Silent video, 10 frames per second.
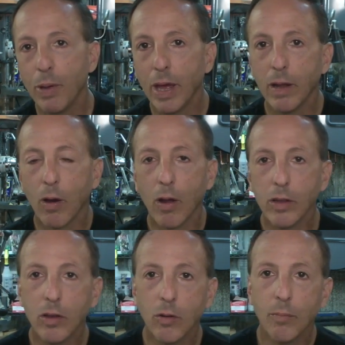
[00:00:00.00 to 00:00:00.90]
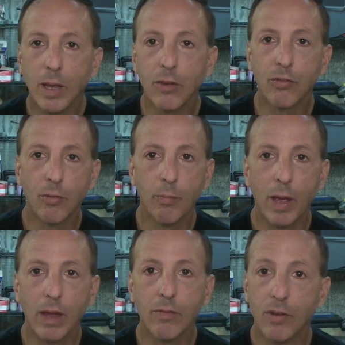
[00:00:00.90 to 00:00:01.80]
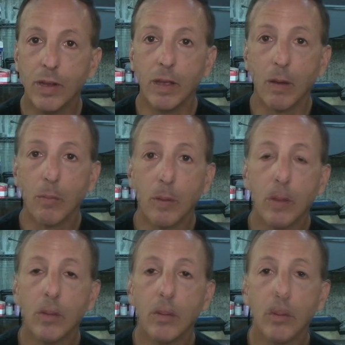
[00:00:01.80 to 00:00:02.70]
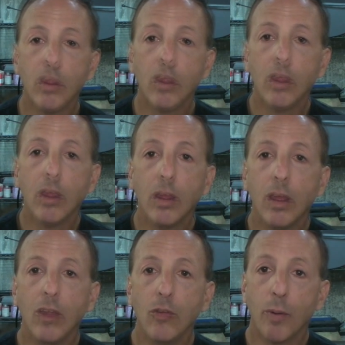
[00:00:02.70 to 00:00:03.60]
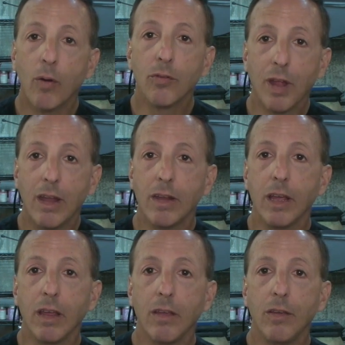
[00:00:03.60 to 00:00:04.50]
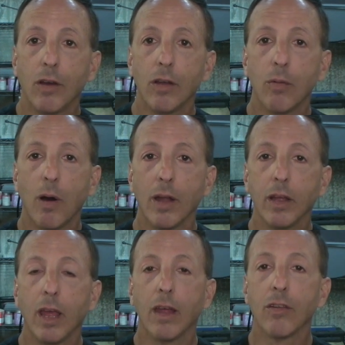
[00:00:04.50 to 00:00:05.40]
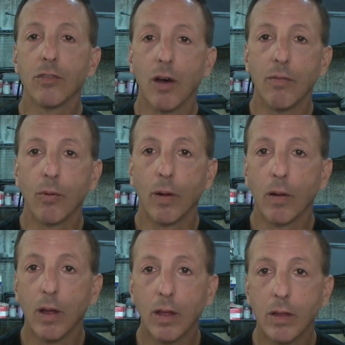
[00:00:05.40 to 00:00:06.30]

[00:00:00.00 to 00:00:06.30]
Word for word: bad audio makes for bad video. In your post editing, you're going to want to get a software.